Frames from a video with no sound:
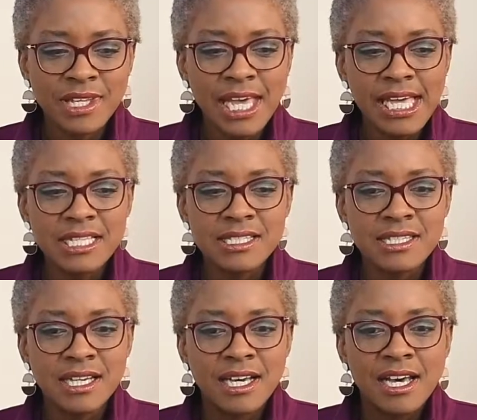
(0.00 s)
And
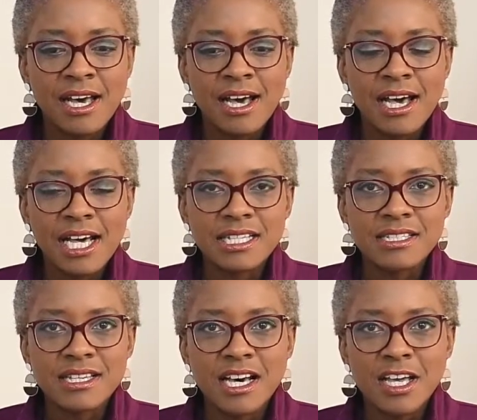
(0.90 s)

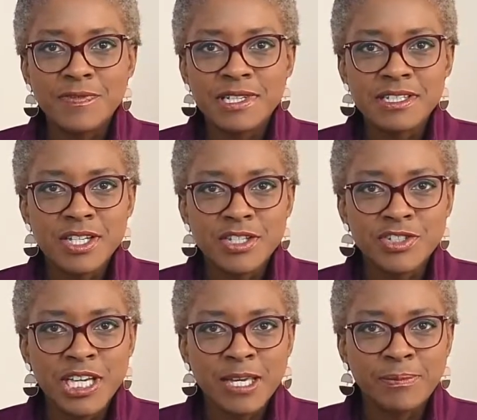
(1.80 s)
And I feel so
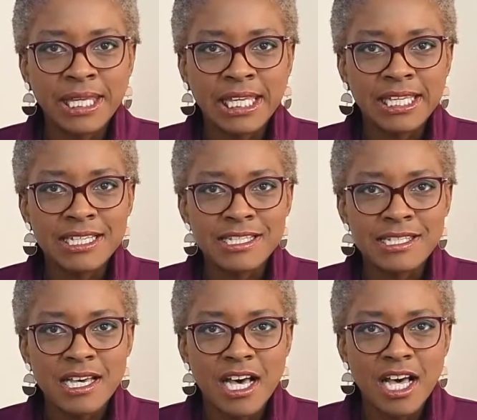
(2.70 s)
ashamed
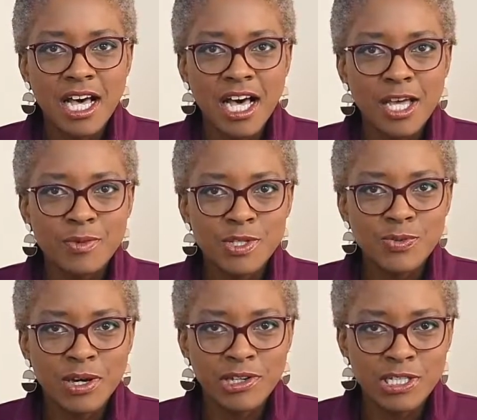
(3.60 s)
because I was
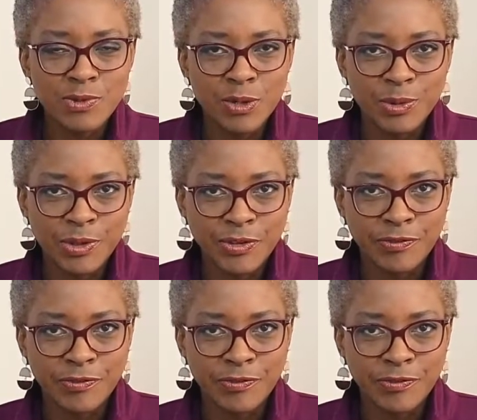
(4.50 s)
worried while we were on the